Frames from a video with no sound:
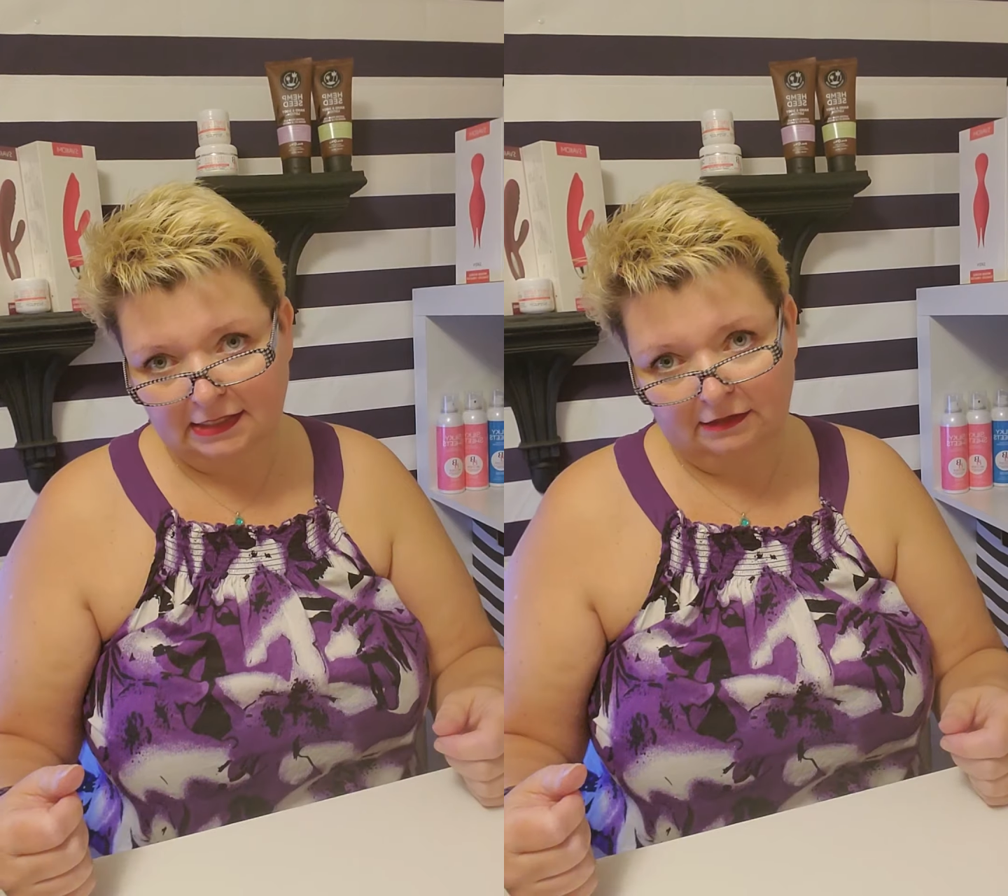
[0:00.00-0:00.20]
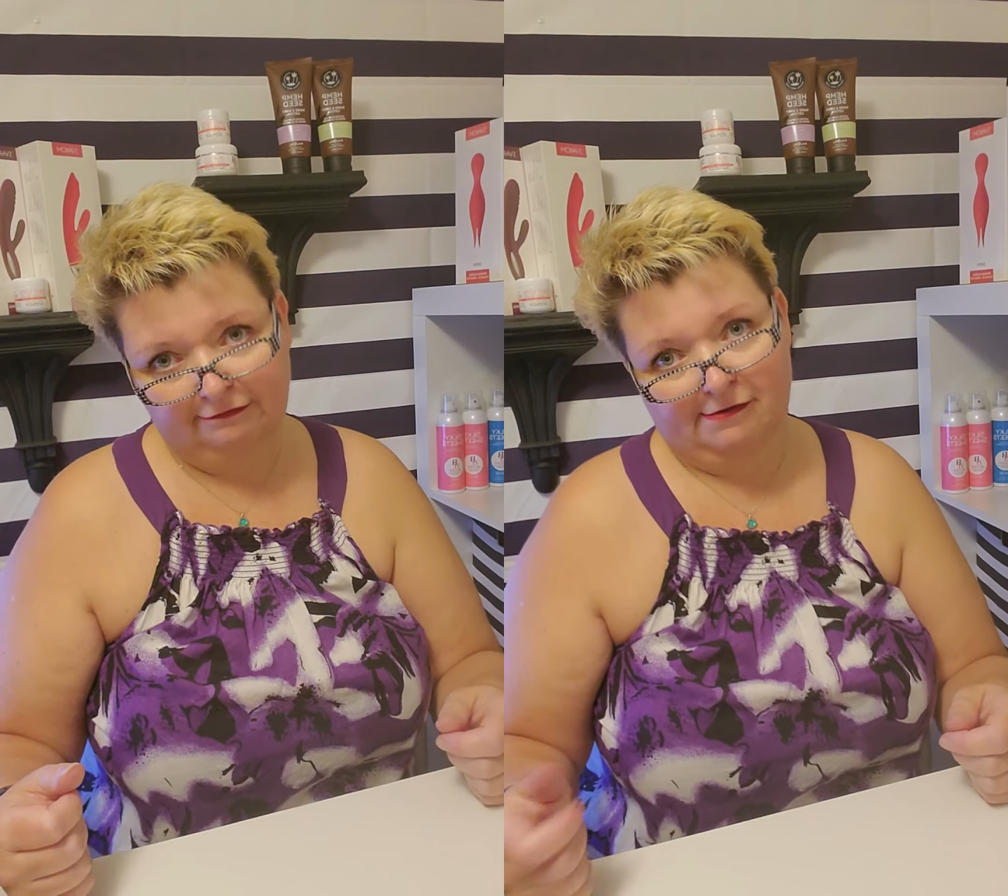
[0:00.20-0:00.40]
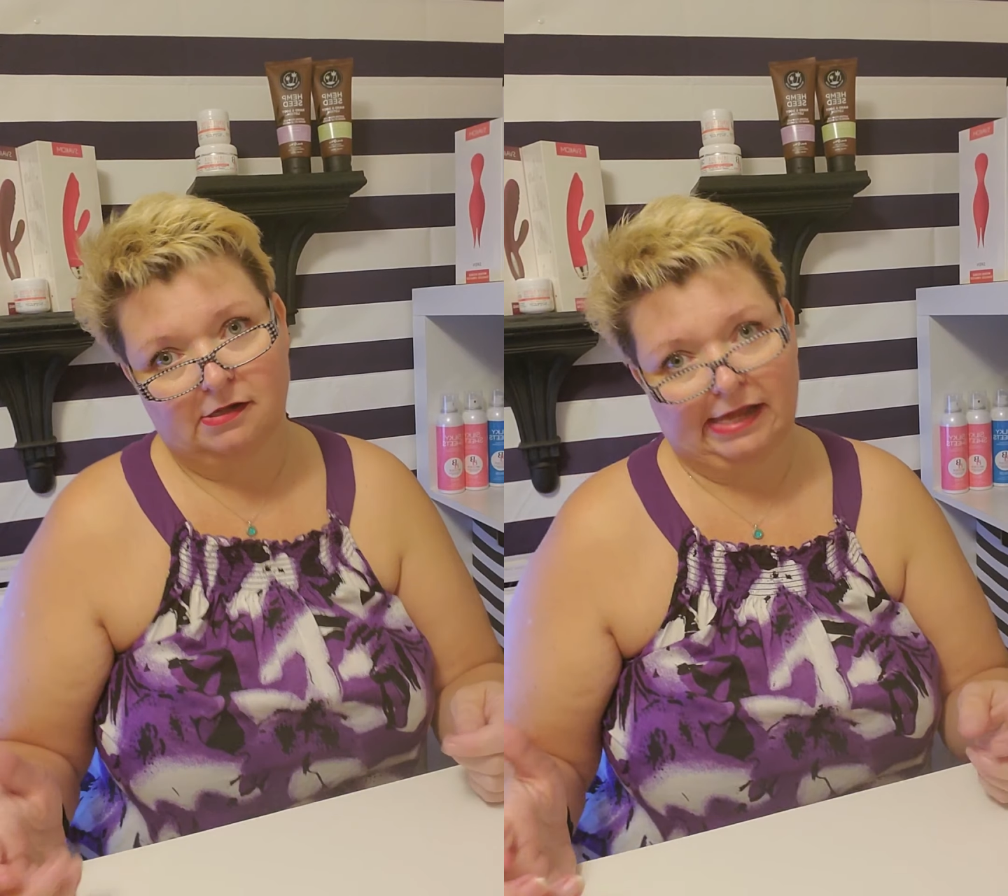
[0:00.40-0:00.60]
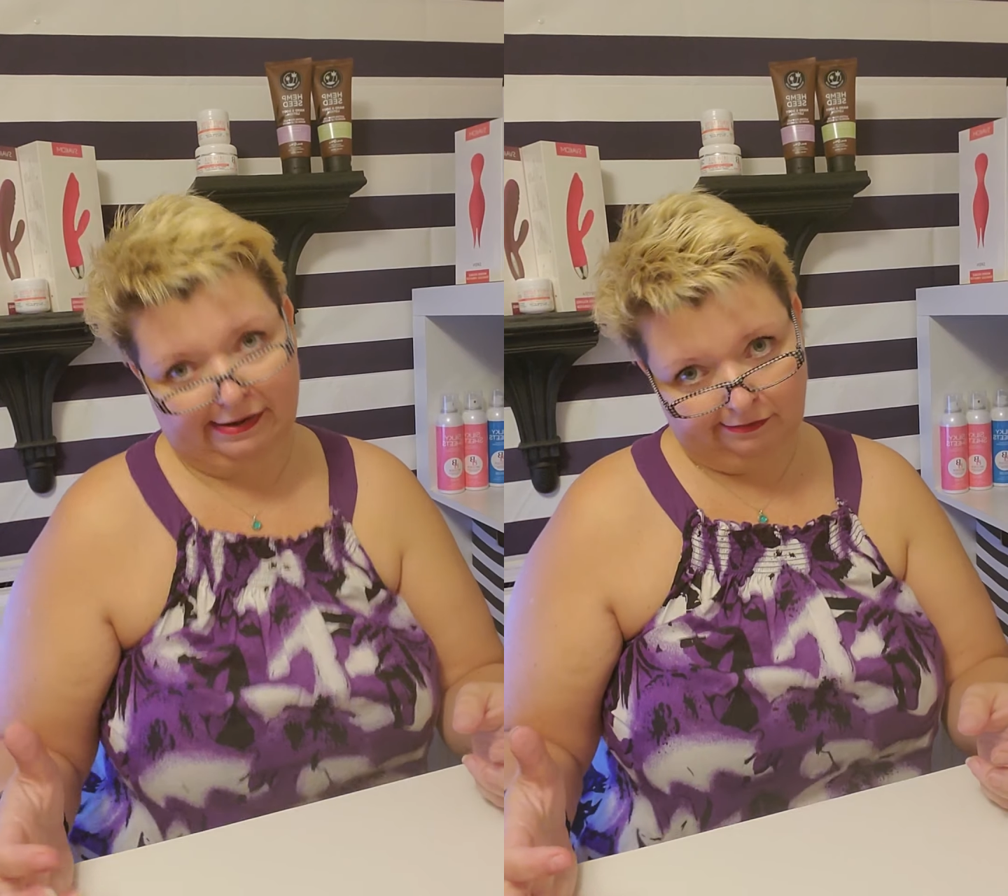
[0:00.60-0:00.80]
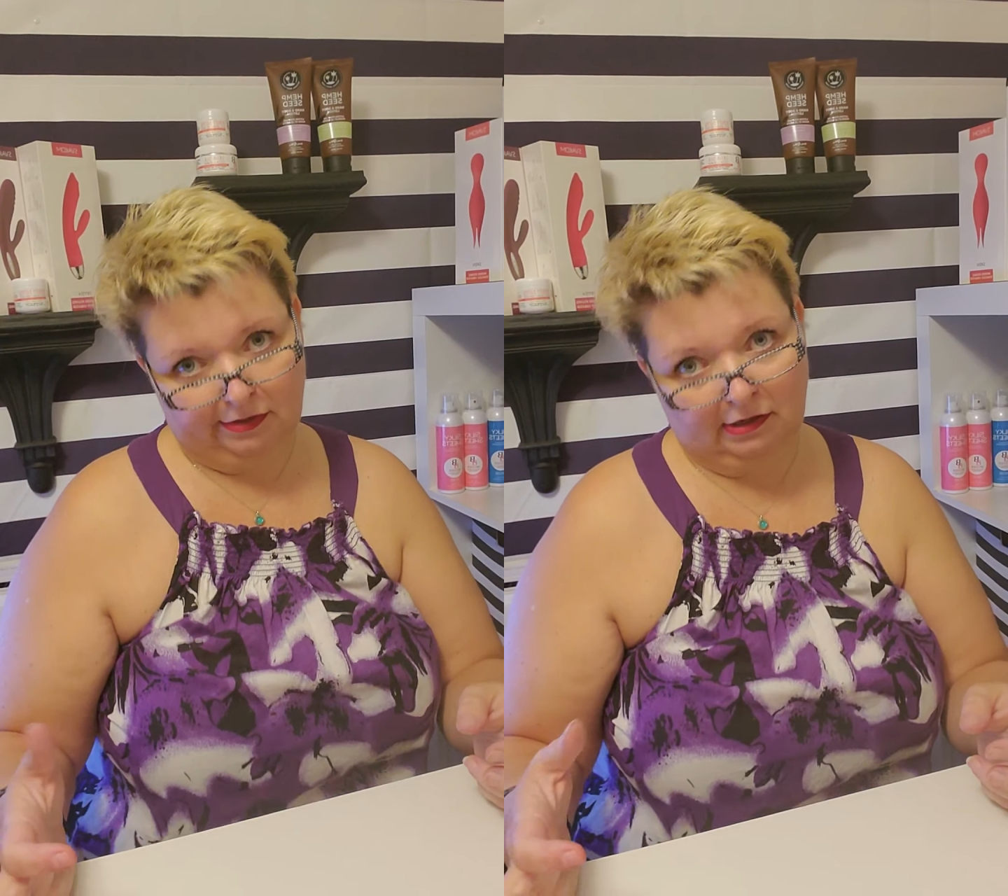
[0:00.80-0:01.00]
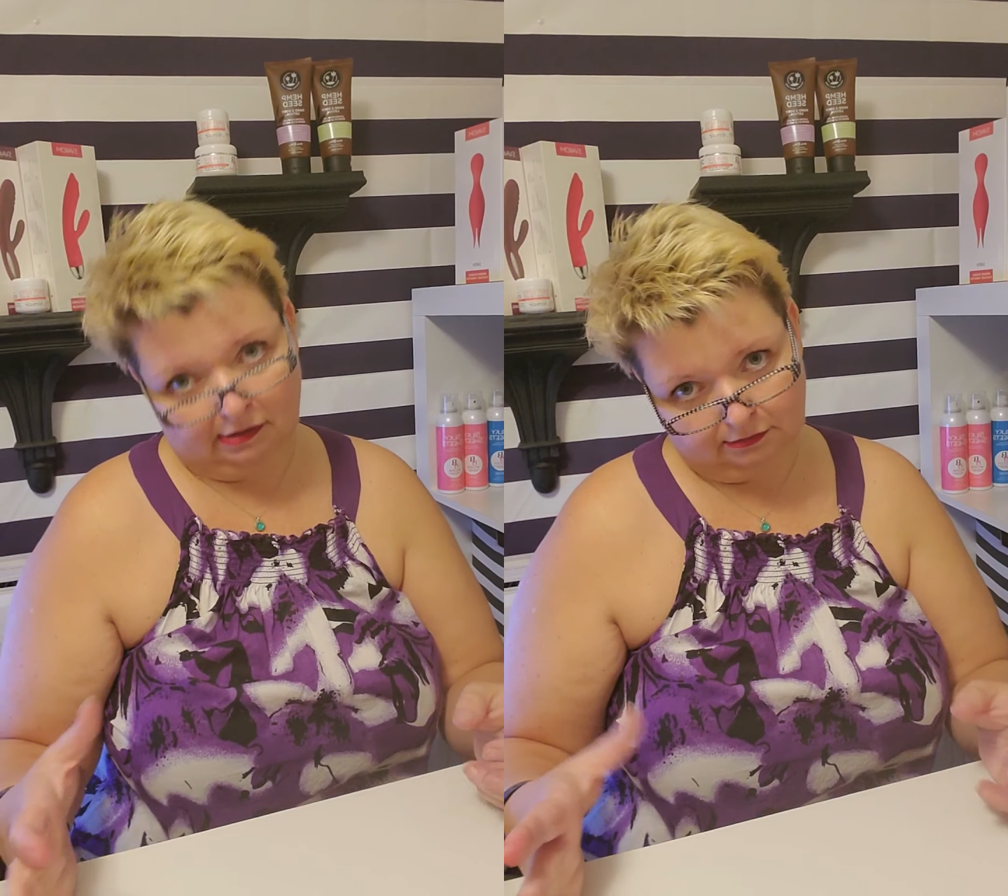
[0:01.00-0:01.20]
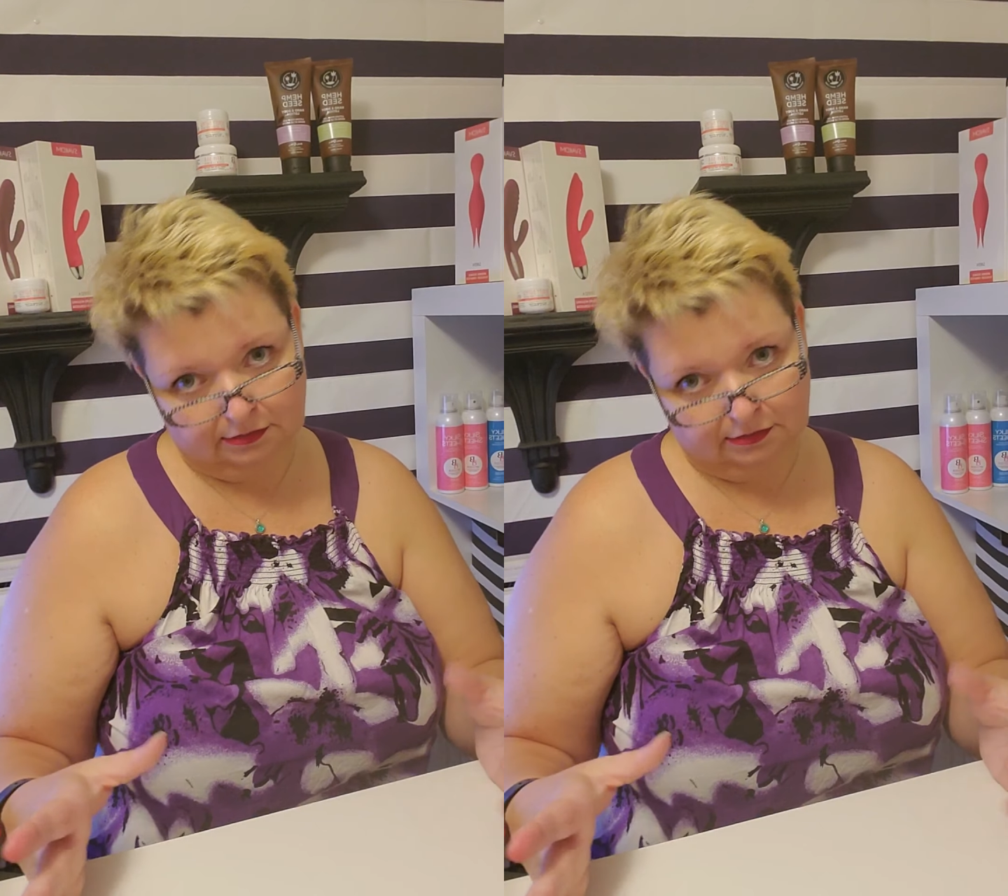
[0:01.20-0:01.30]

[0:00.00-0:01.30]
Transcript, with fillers: can fall out, girl.